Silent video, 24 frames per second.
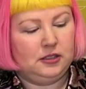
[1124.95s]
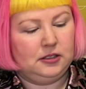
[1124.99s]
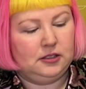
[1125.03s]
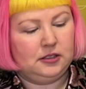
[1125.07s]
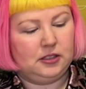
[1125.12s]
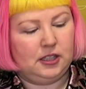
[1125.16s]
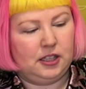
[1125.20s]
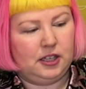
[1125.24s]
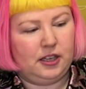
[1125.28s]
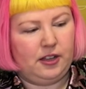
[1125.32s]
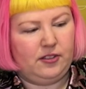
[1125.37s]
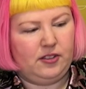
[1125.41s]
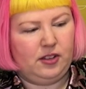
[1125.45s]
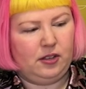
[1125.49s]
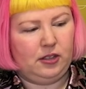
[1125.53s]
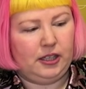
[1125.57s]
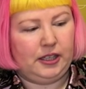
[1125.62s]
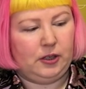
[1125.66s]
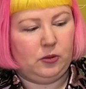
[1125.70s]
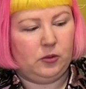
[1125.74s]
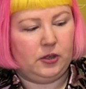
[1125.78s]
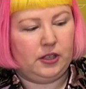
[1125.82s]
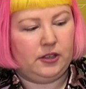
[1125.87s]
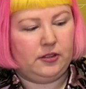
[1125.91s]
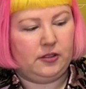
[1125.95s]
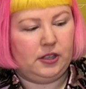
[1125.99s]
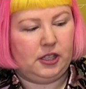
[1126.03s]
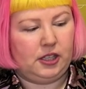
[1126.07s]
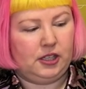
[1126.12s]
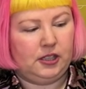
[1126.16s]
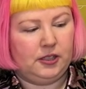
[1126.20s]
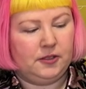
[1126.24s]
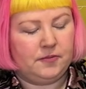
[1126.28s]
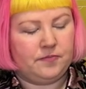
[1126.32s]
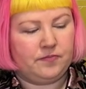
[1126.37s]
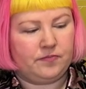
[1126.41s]
uh, I think like one of the
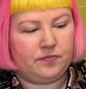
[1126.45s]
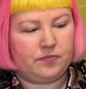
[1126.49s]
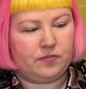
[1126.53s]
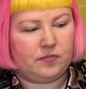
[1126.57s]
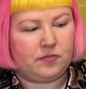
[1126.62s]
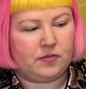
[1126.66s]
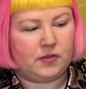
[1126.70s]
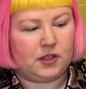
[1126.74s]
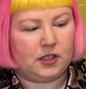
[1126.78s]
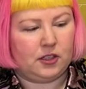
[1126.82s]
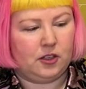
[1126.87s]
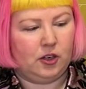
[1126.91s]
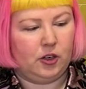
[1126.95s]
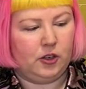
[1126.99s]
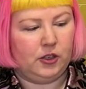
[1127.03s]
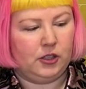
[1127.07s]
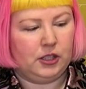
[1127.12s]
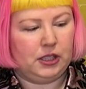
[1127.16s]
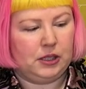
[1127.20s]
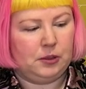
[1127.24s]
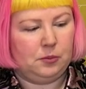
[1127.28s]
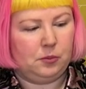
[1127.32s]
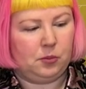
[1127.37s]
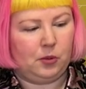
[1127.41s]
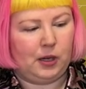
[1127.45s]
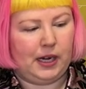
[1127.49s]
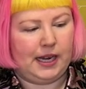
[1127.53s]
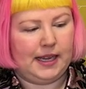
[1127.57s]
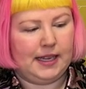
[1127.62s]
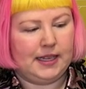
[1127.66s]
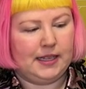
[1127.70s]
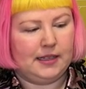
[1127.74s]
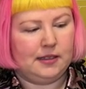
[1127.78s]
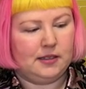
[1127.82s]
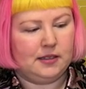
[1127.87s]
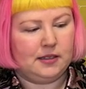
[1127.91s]
only
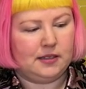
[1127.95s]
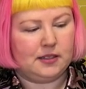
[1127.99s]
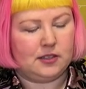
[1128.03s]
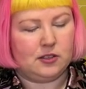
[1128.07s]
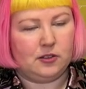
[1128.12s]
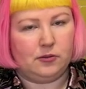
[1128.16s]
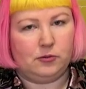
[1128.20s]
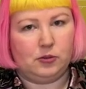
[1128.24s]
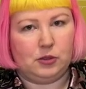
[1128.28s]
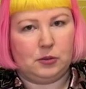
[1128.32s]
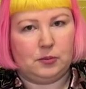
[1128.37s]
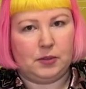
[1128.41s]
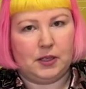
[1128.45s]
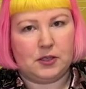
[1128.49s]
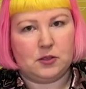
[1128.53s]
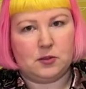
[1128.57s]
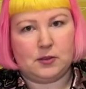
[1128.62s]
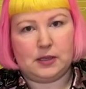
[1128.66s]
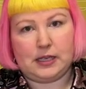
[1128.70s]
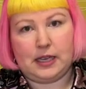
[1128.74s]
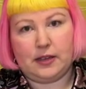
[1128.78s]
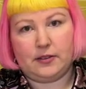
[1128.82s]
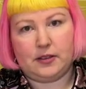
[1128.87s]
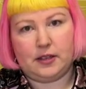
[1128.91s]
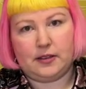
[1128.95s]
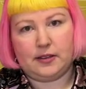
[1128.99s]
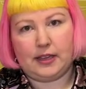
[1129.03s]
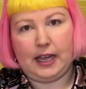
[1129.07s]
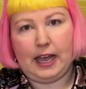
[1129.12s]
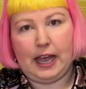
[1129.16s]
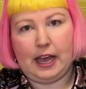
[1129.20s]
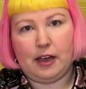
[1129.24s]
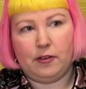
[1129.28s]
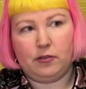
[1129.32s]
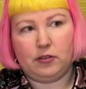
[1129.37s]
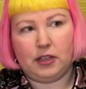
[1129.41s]
brands of wooden puzzles out there that
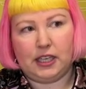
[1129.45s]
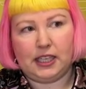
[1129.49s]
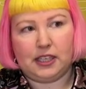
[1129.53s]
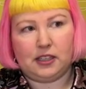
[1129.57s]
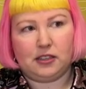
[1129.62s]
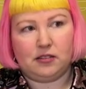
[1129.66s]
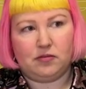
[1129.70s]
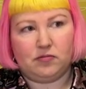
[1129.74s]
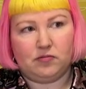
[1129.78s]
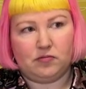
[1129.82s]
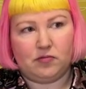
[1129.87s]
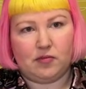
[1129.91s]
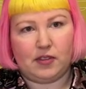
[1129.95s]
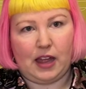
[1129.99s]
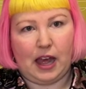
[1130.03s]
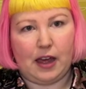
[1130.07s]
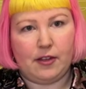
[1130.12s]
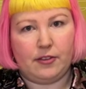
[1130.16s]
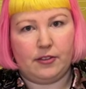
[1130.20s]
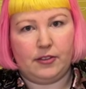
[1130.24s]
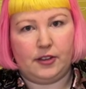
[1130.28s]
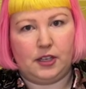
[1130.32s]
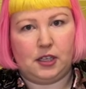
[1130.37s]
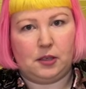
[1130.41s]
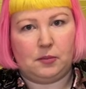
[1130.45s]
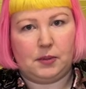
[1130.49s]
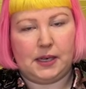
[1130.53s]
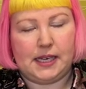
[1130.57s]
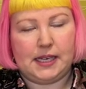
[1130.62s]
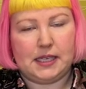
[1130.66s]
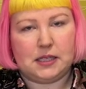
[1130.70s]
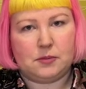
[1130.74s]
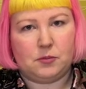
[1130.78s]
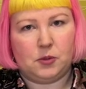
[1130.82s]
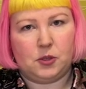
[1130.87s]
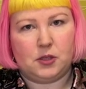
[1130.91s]
have like that thicker
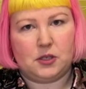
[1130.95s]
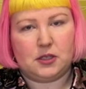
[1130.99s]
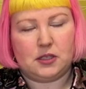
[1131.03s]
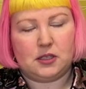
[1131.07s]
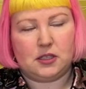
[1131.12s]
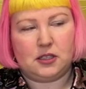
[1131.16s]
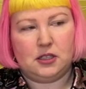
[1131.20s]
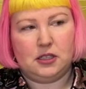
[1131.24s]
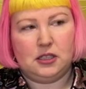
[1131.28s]
piece. Most